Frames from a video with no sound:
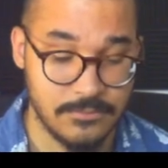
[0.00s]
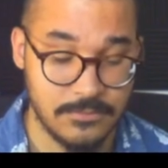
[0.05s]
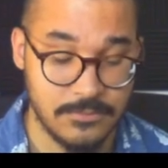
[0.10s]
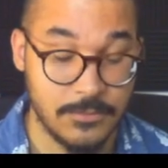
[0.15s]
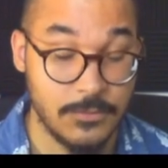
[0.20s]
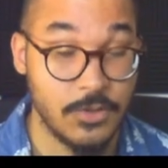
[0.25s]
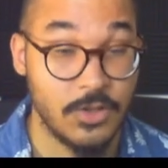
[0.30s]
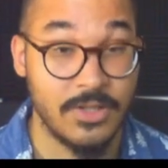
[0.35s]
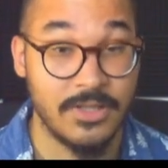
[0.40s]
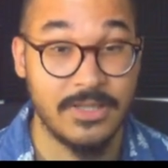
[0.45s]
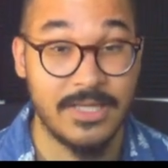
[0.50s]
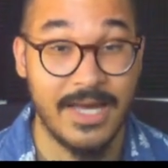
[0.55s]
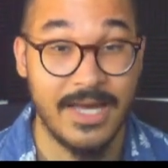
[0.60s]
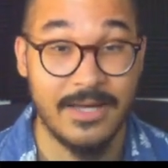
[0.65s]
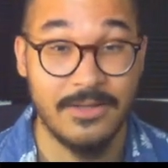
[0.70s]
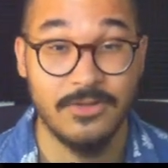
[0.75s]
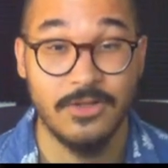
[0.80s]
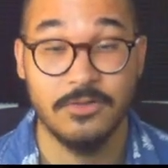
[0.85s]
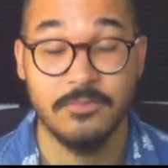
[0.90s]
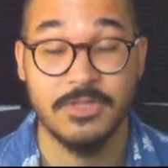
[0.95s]

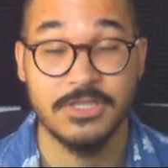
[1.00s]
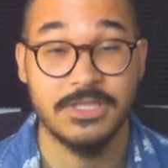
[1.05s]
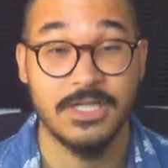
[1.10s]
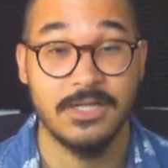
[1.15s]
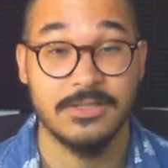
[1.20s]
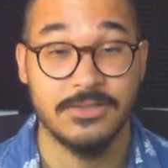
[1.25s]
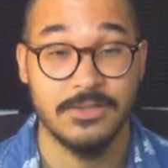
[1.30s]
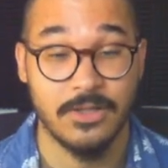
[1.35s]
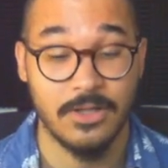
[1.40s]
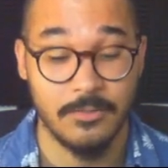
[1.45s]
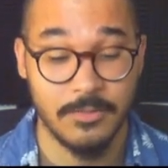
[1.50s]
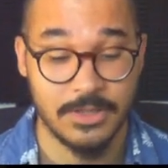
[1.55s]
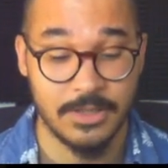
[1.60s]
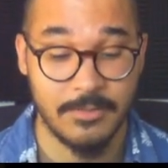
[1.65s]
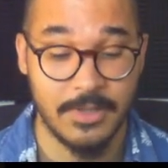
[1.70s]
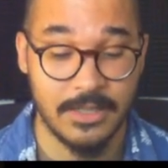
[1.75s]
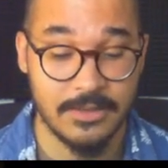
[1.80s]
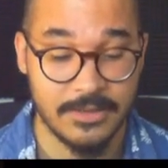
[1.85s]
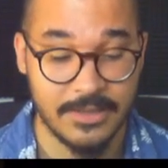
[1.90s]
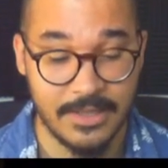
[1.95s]
not much else to comment
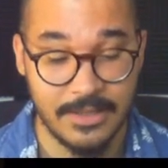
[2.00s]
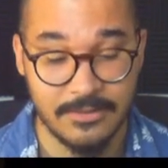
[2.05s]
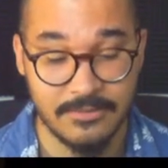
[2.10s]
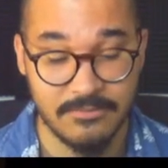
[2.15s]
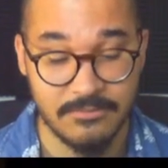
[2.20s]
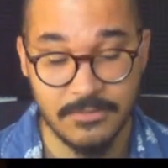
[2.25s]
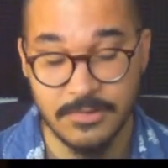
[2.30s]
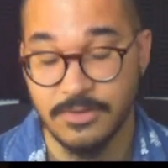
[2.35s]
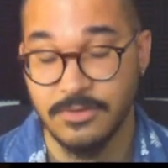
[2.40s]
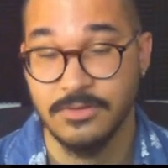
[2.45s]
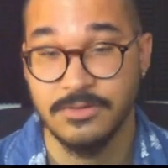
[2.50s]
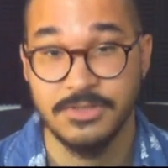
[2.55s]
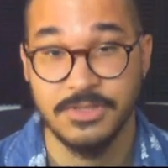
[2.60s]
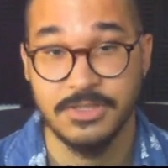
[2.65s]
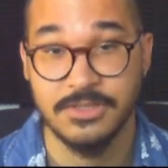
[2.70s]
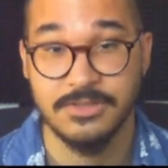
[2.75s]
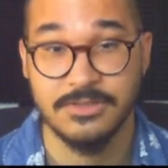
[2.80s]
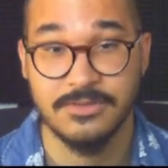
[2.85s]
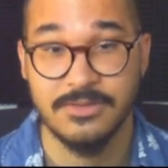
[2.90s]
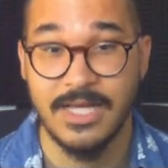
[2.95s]
about that. It will
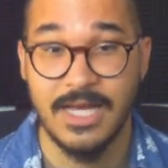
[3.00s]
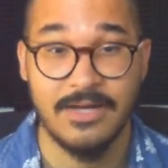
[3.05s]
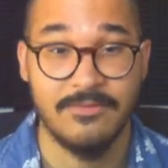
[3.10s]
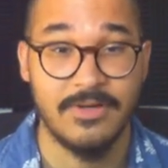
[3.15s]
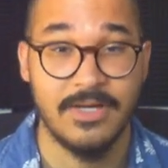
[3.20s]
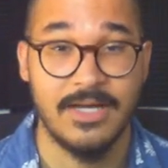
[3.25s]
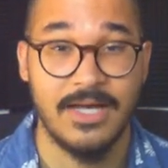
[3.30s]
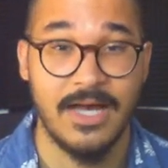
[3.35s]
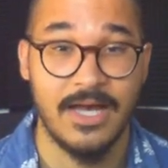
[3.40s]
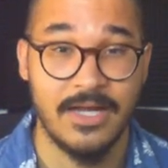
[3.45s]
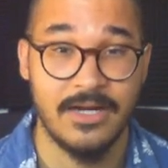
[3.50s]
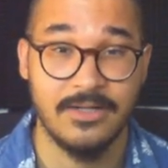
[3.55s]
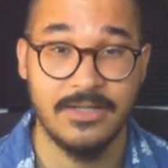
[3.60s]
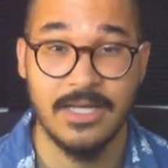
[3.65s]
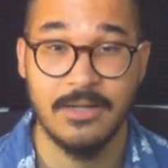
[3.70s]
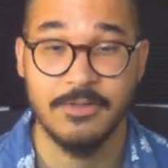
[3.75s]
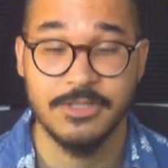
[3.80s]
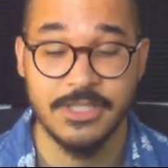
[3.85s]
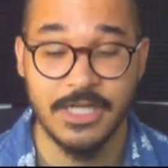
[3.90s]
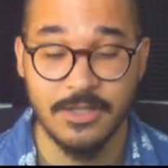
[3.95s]
just have a higher
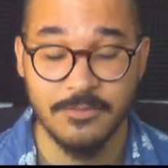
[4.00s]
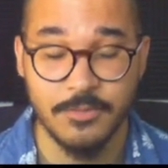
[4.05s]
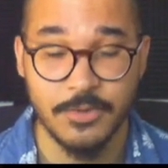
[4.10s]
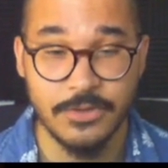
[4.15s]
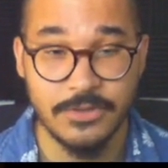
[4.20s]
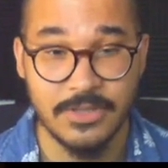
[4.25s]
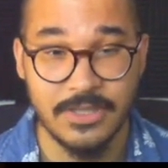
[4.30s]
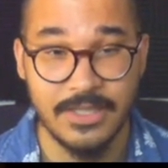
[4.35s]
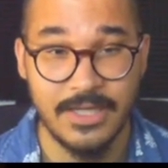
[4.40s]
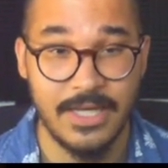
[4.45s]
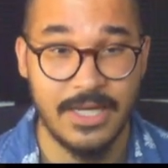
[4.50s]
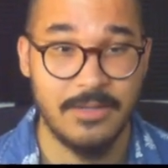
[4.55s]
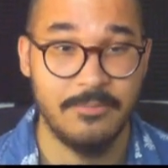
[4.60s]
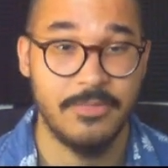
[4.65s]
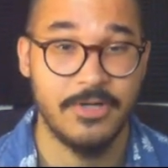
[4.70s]
damage output and